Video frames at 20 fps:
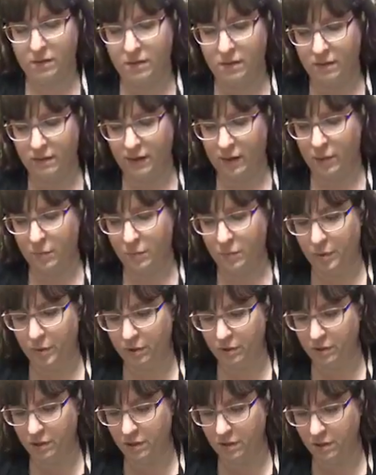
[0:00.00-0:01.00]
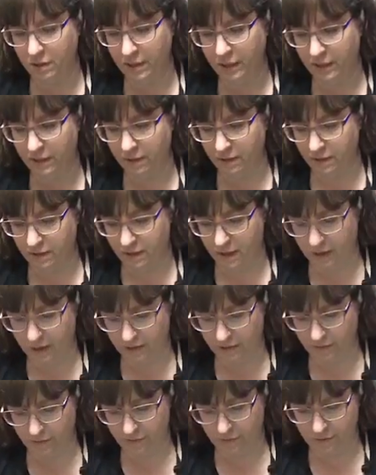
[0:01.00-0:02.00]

I've got books under here, kind of